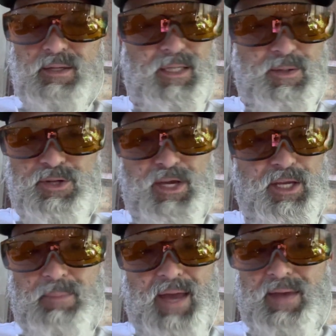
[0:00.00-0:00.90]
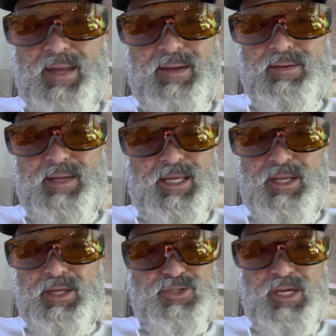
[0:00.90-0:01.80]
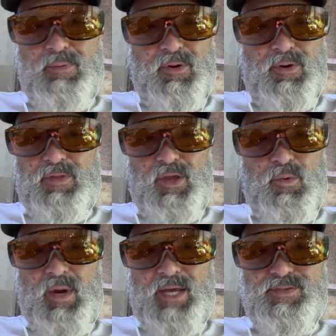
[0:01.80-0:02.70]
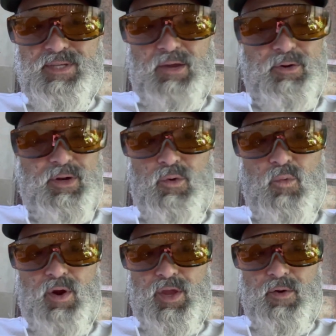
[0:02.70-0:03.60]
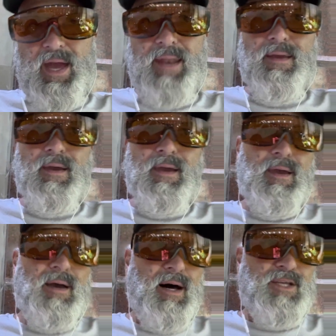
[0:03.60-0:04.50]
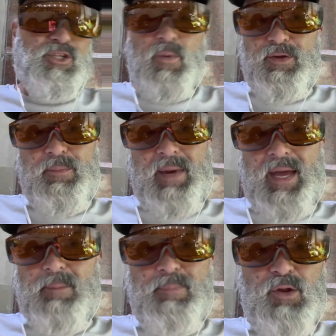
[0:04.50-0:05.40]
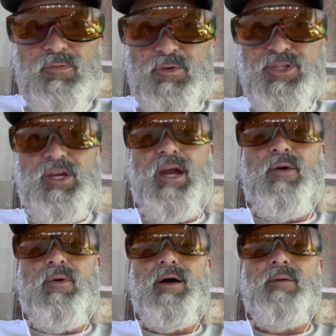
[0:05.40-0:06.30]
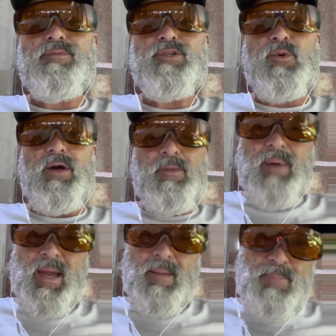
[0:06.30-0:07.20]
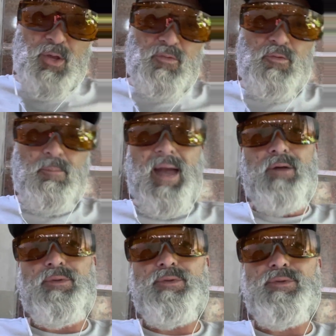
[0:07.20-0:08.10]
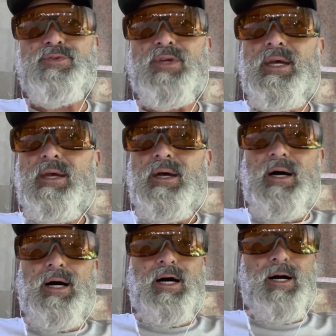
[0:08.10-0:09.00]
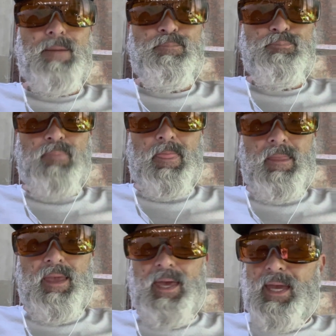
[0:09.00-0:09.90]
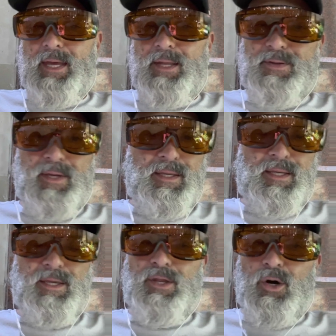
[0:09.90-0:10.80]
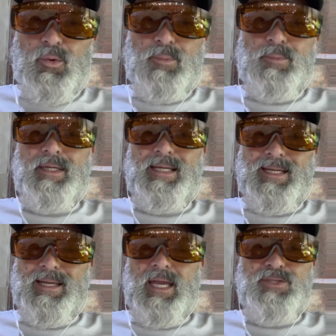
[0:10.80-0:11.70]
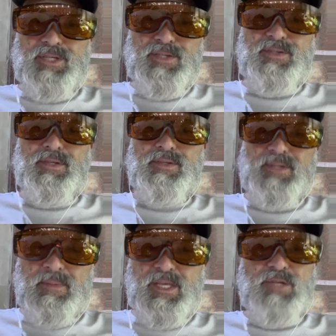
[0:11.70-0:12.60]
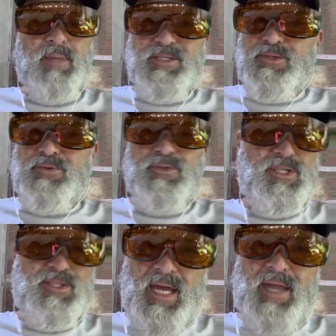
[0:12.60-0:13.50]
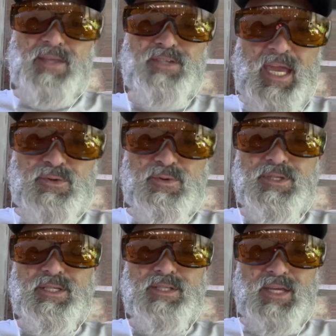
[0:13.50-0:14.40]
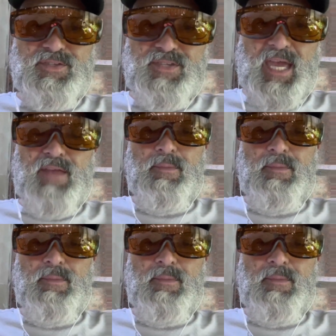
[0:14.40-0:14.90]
You're not going to buy that any cheaper in the U.S. I don't care where you're at. Surrounded by a beautiful Sierra, surrounded by beautiful mountains, and you know, it's just, some of these places are just not as dangerous as they say.